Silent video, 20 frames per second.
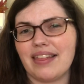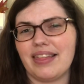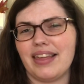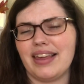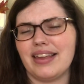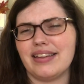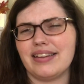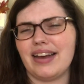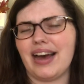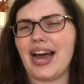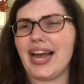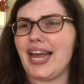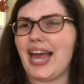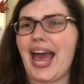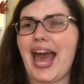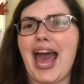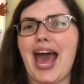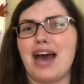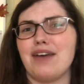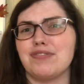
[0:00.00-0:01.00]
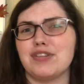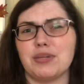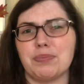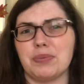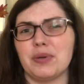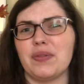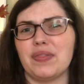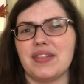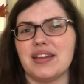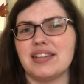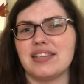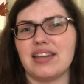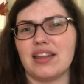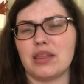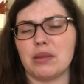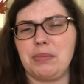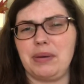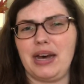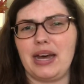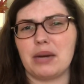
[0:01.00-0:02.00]
think I have to put this at
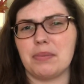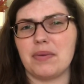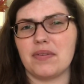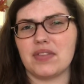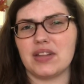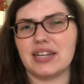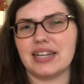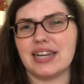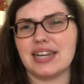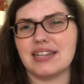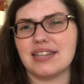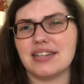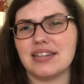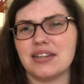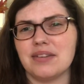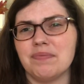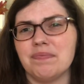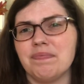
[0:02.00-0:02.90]
the bottom of the list.